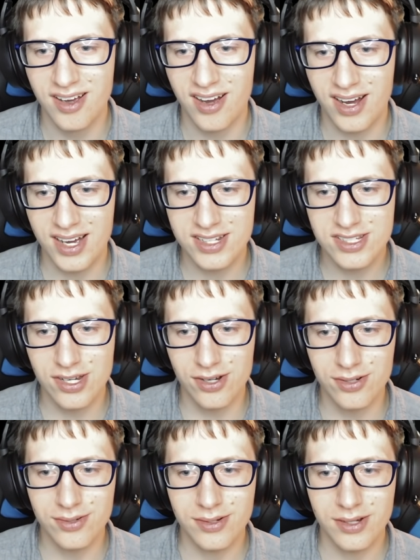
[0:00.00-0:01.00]
I
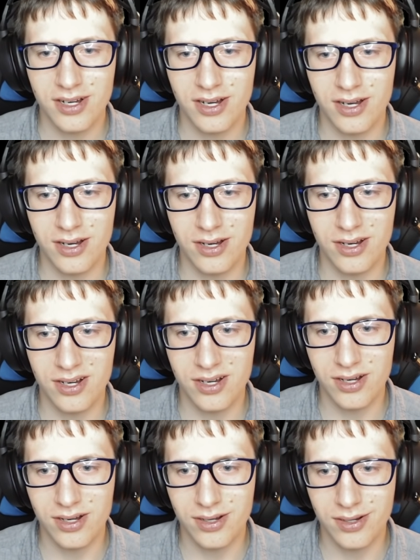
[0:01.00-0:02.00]
don't.
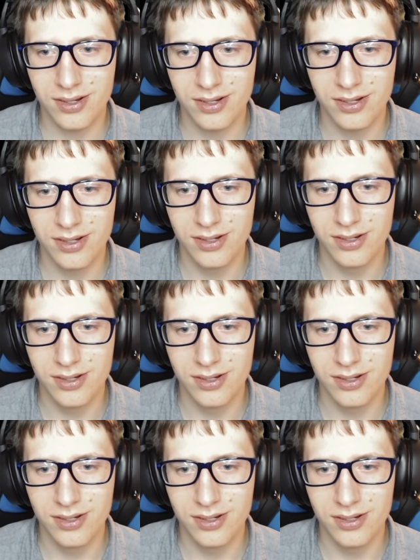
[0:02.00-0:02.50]
Oh.